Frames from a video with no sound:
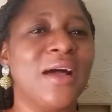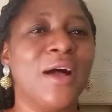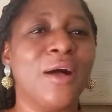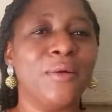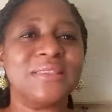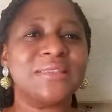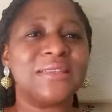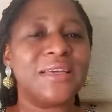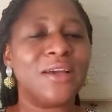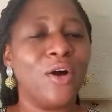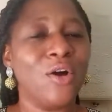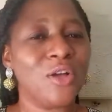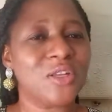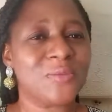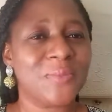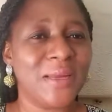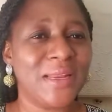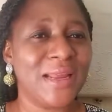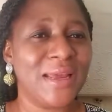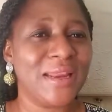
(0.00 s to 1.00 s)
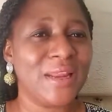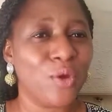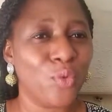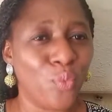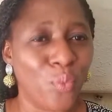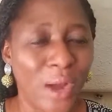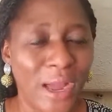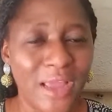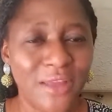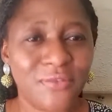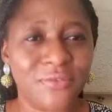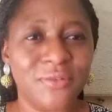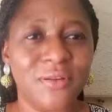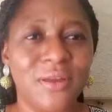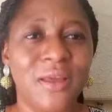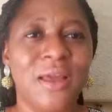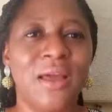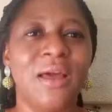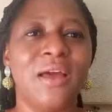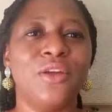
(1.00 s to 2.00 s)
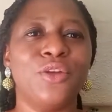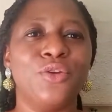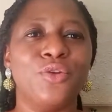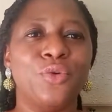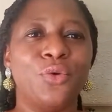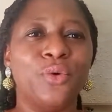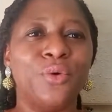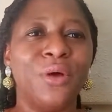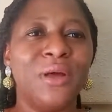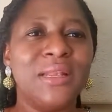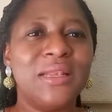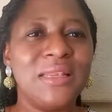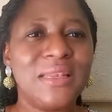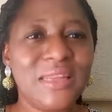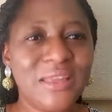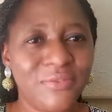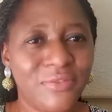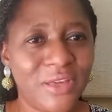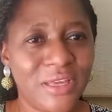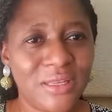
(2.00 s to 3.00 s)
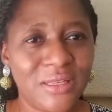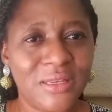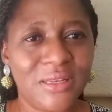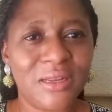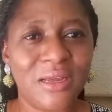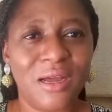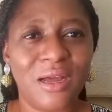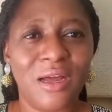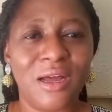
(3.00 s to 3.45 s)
a husband and a wife, living